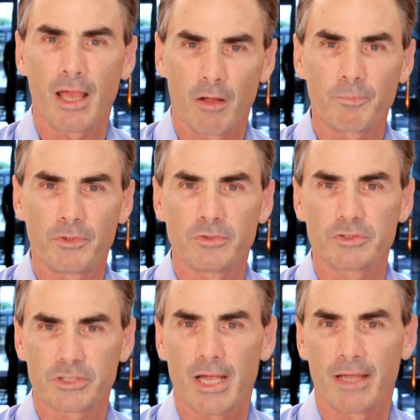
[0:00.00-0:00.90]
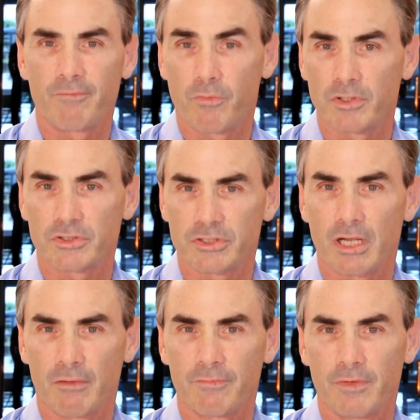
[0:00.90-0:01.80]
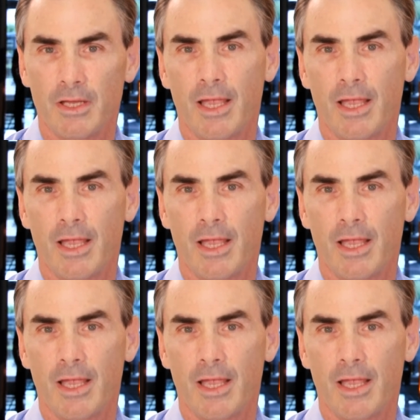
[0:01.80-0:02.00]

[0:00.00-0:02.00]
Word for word: to help you decide for yourself